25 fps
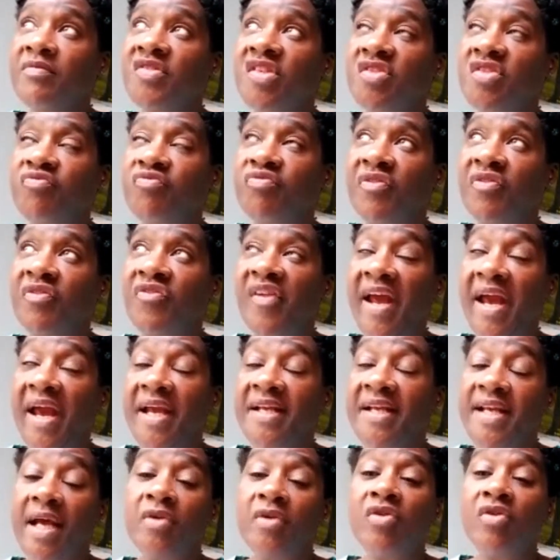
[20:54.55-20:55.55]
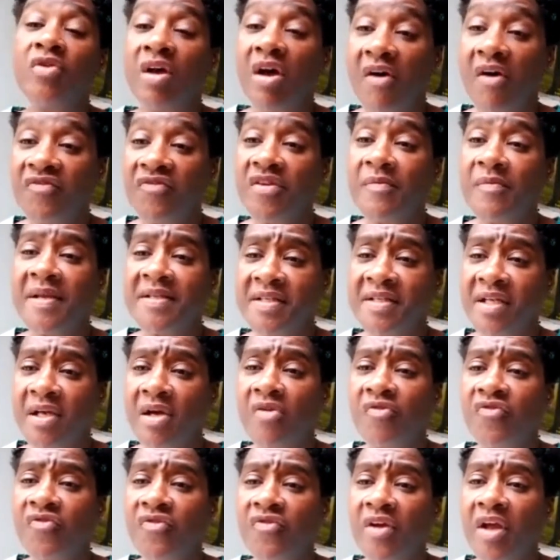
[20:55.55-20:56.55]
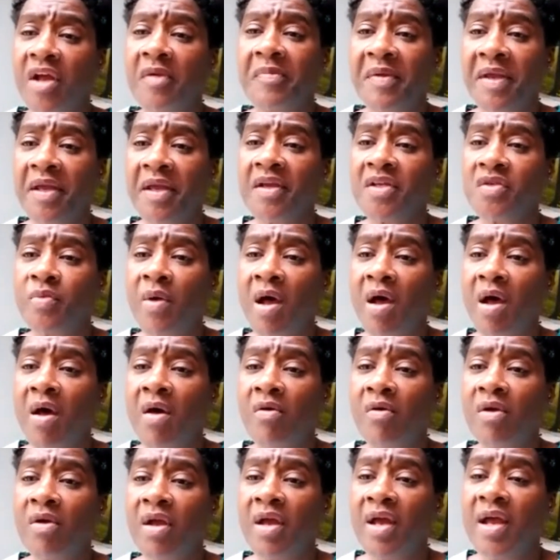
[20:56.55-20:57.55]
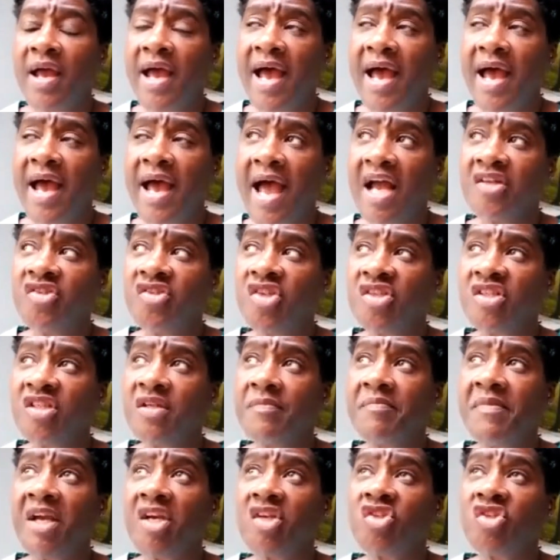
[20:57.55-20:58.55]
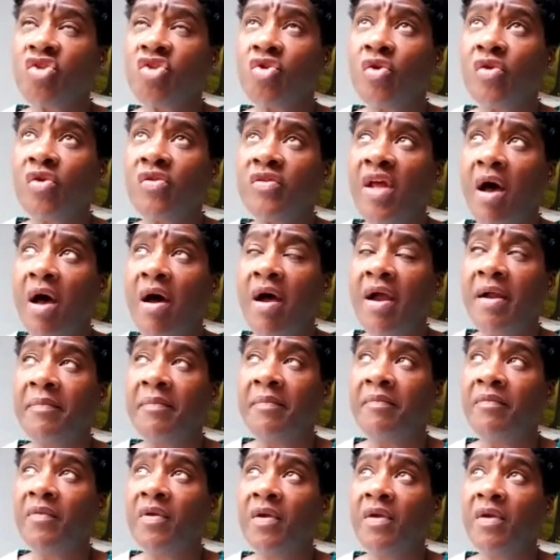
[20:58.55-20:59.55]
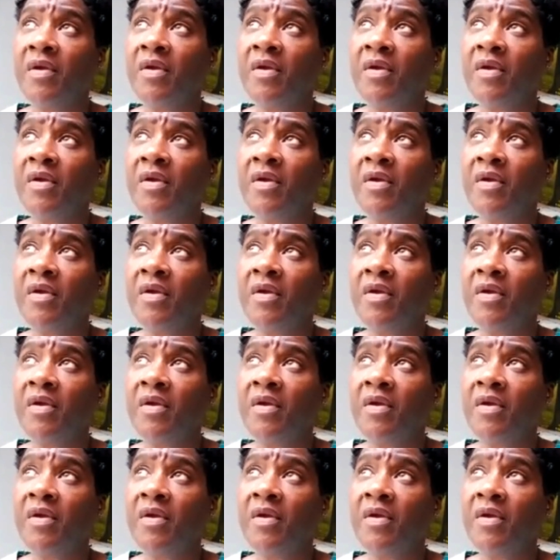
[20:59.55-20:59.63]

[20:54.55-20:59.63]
just reflect and look after myself a bit as well, and just to make sure that I'm